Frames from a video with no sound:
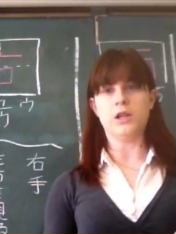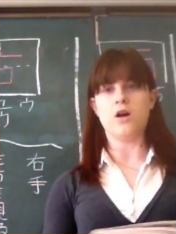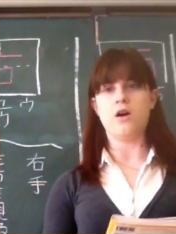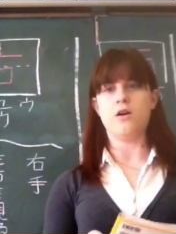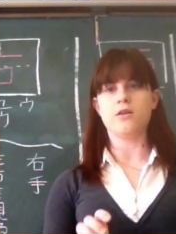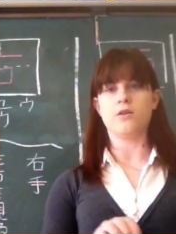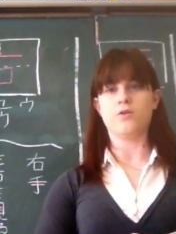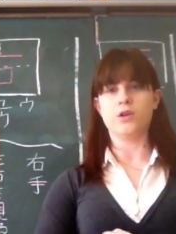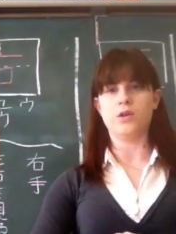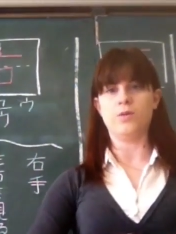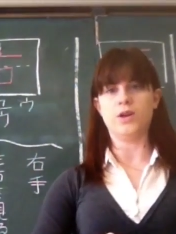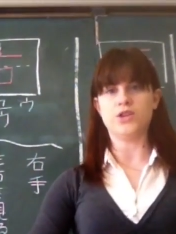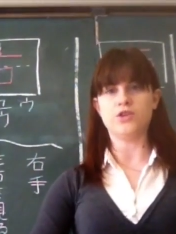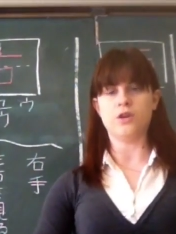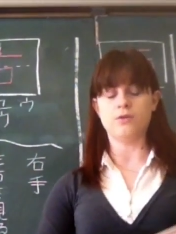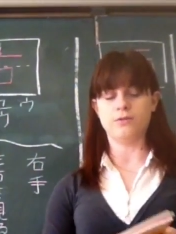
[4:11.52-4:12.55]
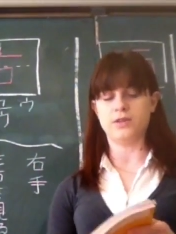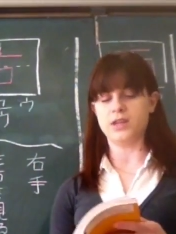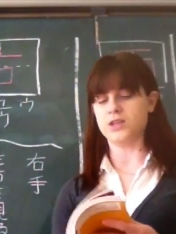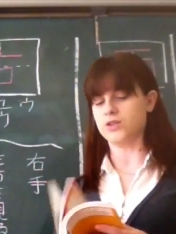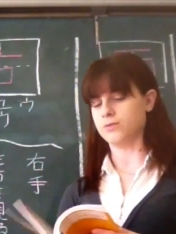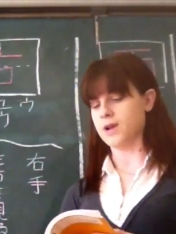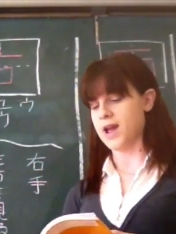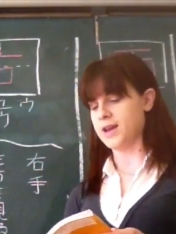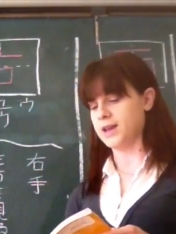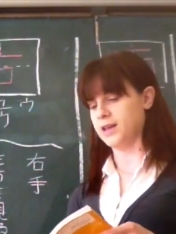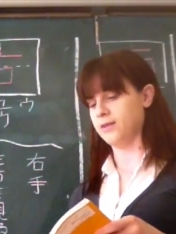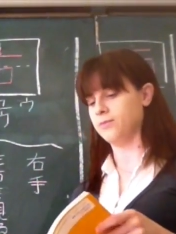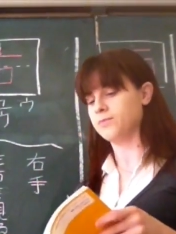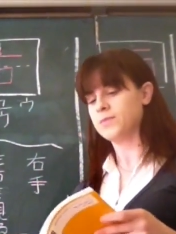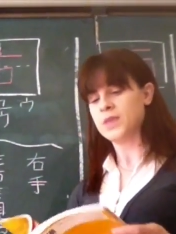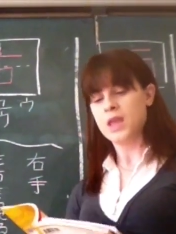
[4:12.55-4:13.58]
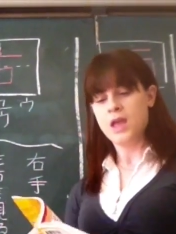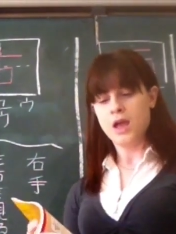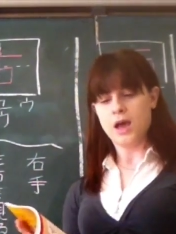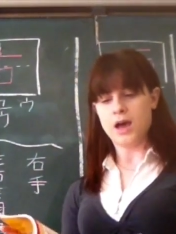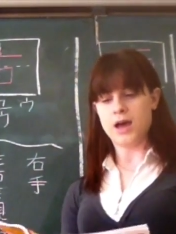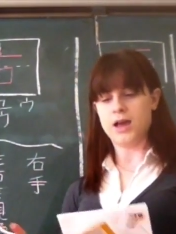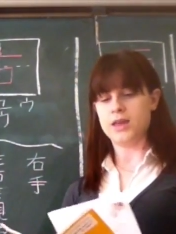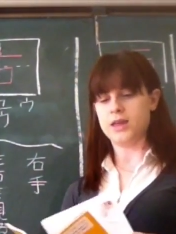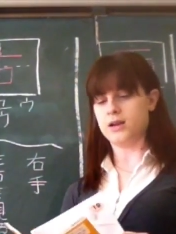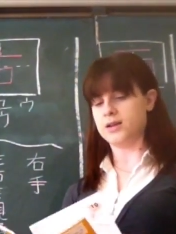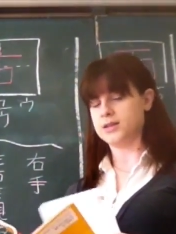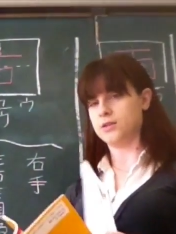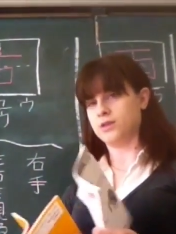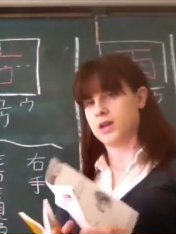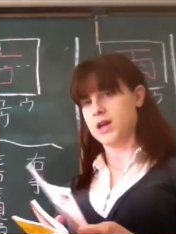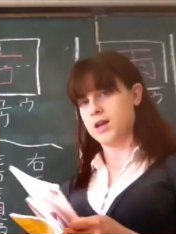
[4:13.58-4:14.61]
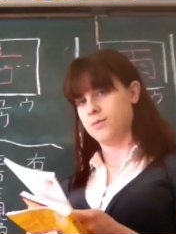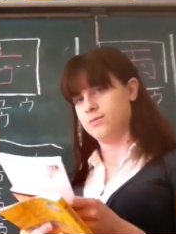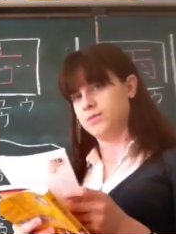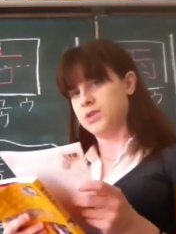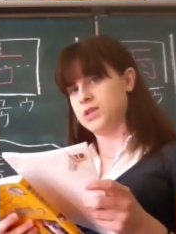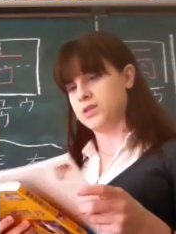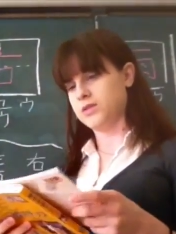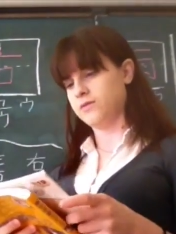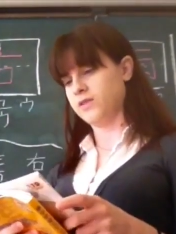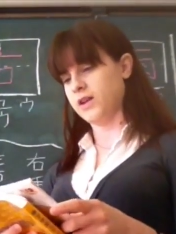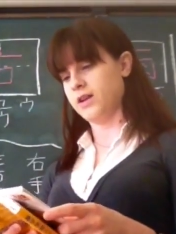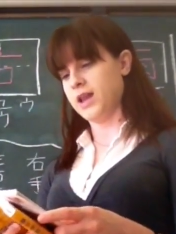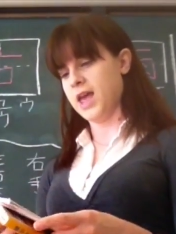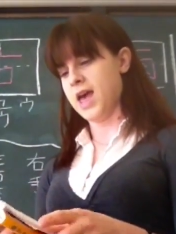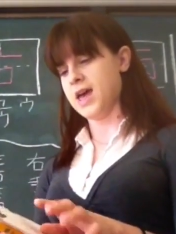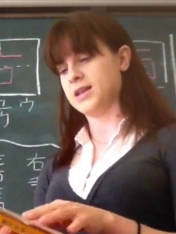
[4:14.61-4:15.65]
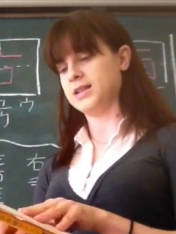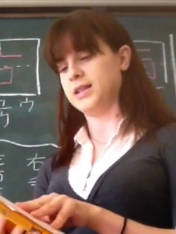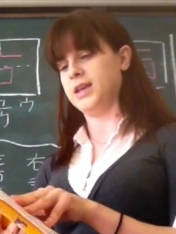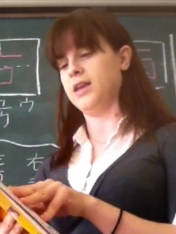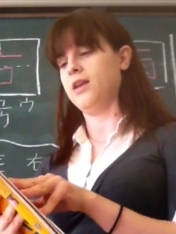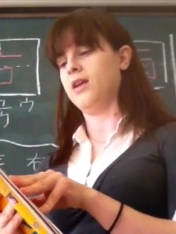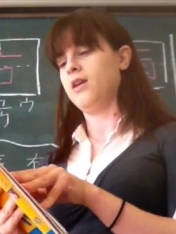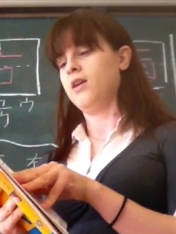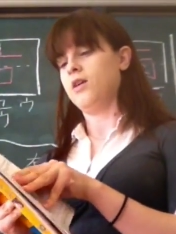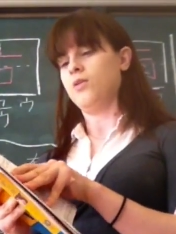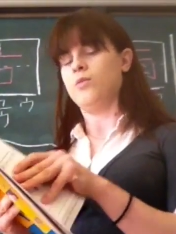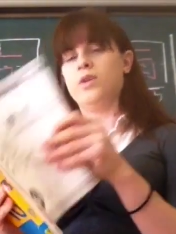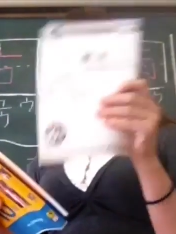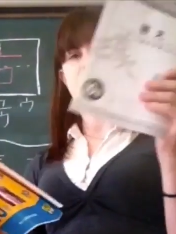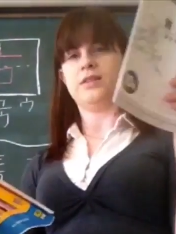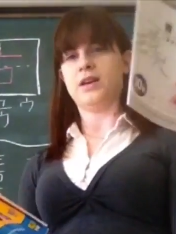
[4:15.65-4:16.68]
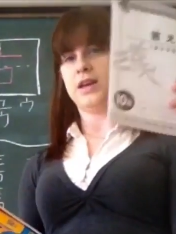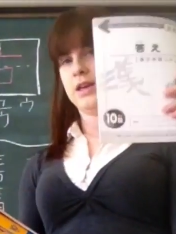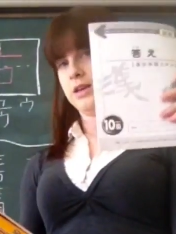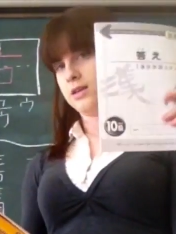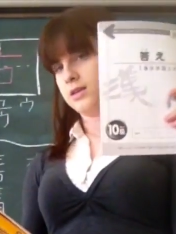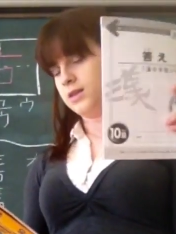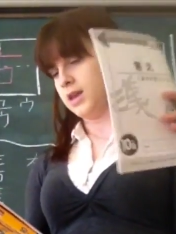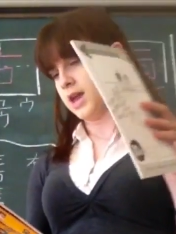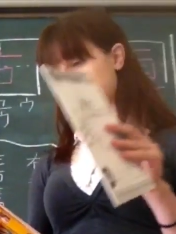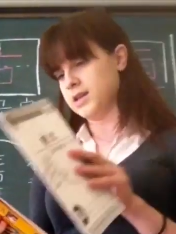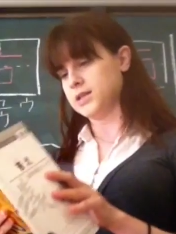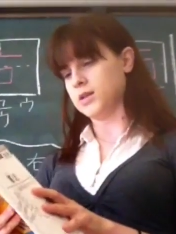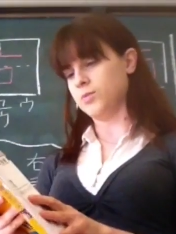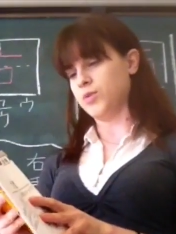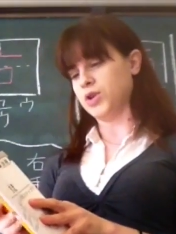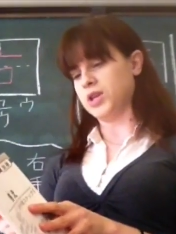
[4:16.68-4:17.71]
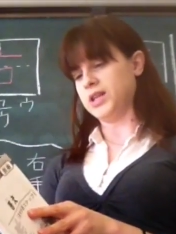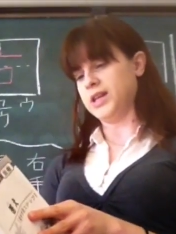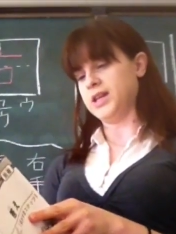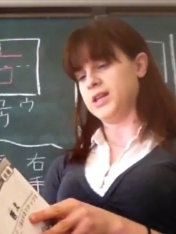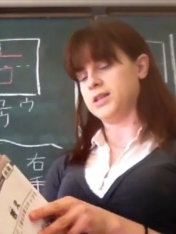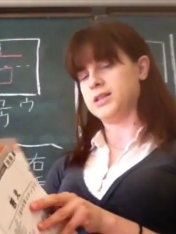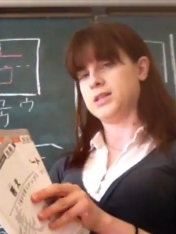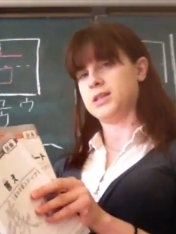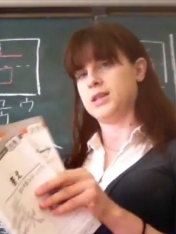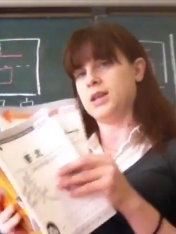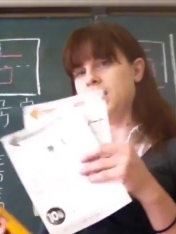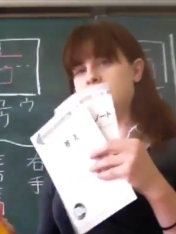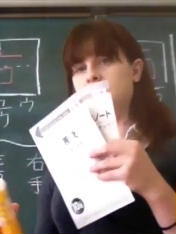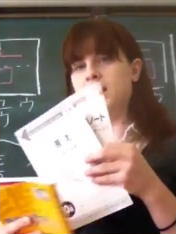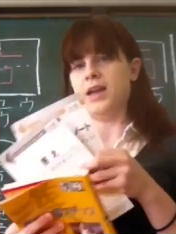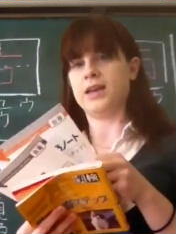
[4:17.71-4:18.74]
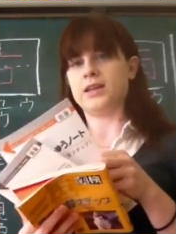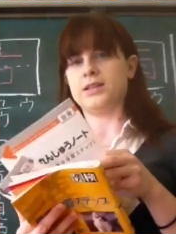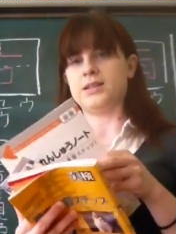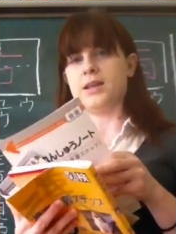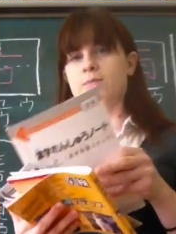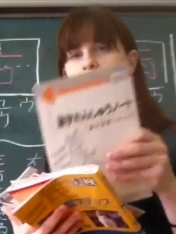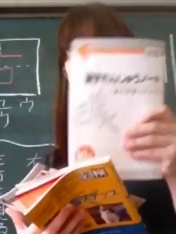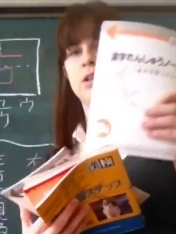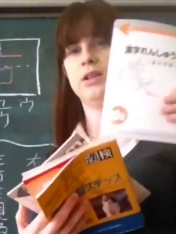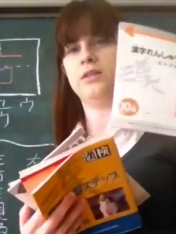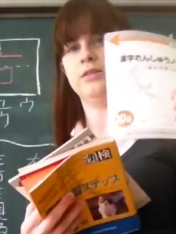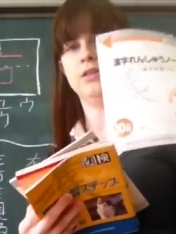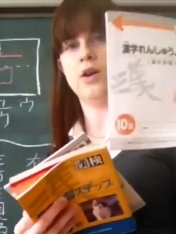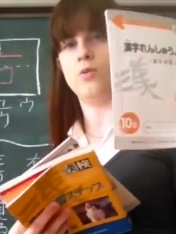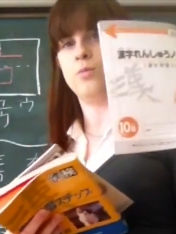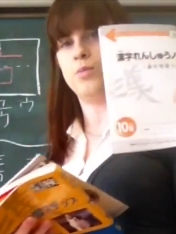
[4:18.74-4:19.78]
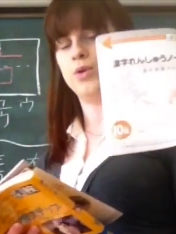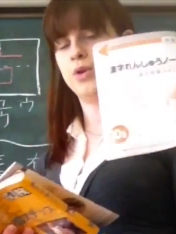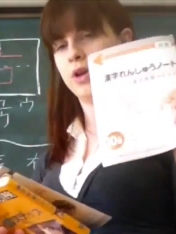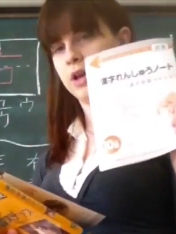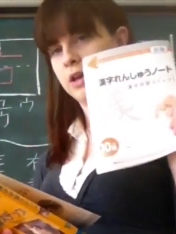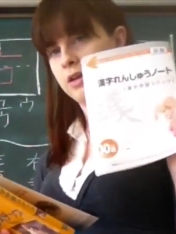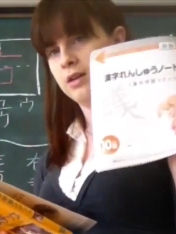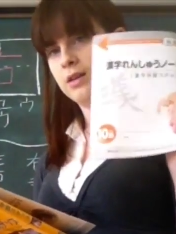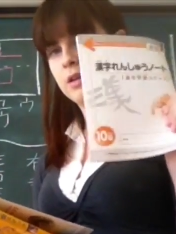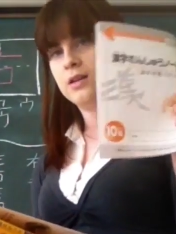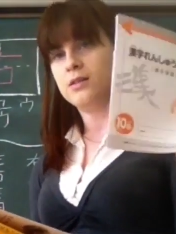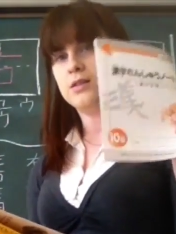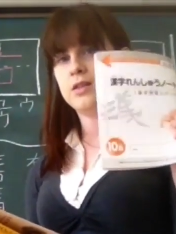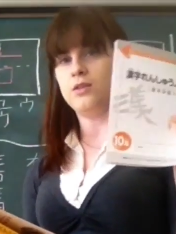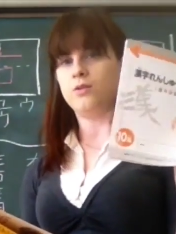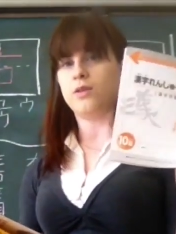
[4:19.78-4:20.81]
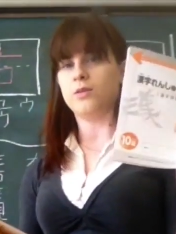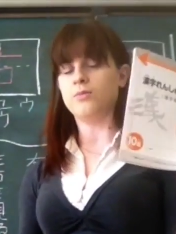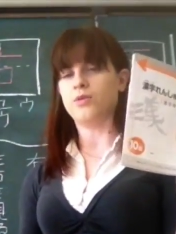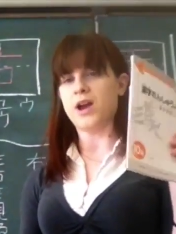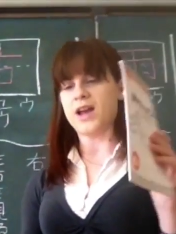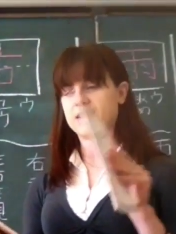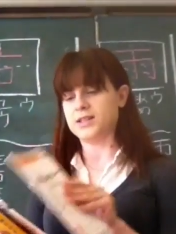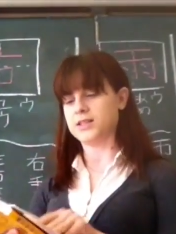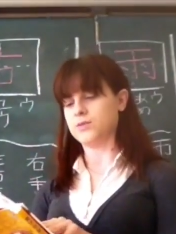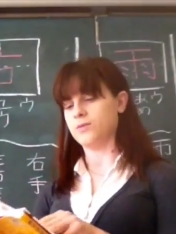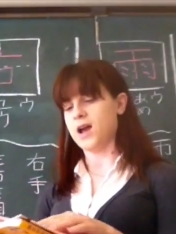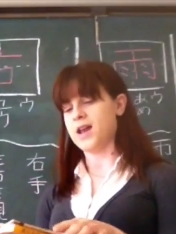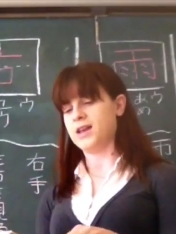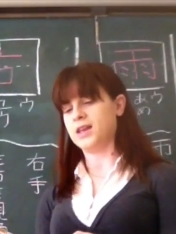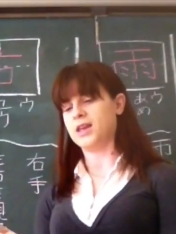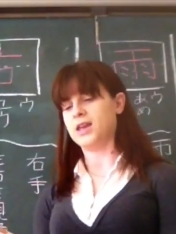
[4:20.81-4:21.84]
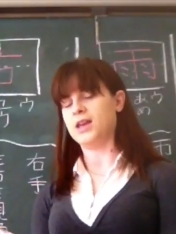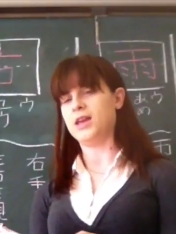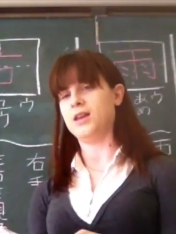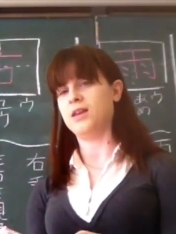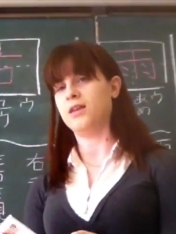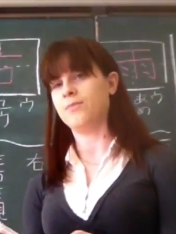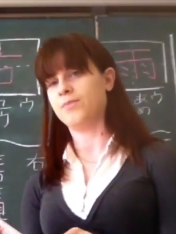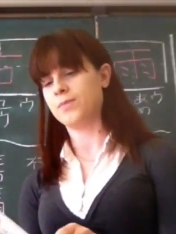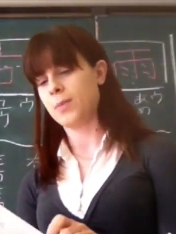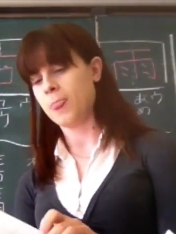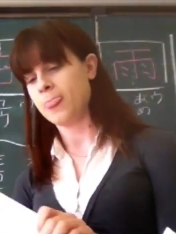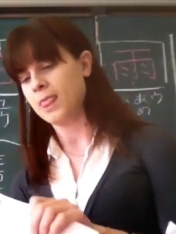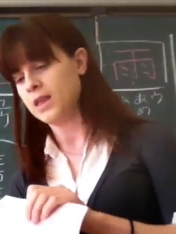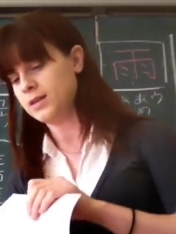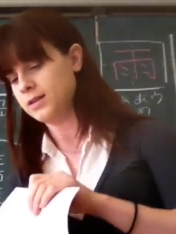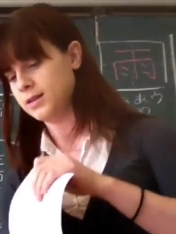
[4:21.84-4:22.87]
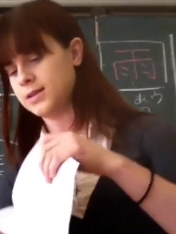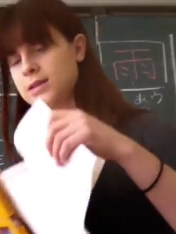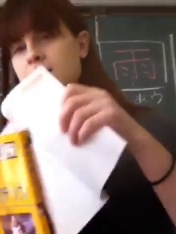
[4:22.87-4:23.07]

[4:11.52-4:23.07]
along, or you want your own thing to write in. It also comes very handily with like the answer booklet and like a separate little notebook that you can practice writing in. It's